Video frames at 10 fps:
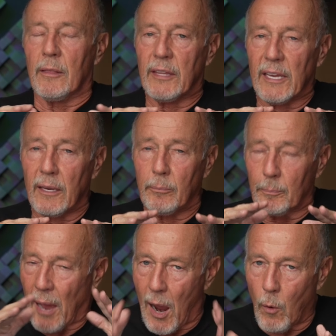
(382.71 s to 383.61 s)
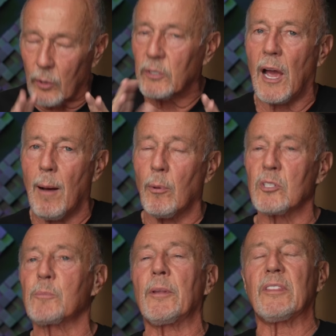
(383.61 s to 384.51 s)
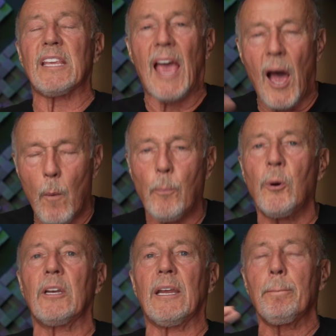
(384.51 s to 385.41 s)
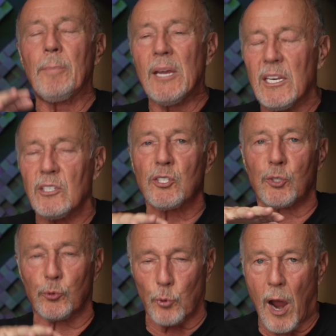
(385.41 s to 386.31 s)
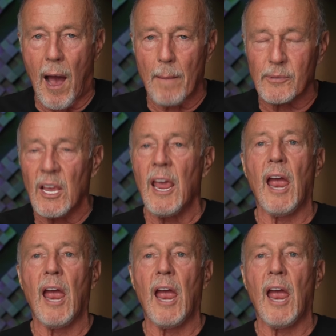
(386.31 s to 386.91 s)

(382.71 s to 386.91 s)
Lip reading: The power doubles, but the output impedance drops.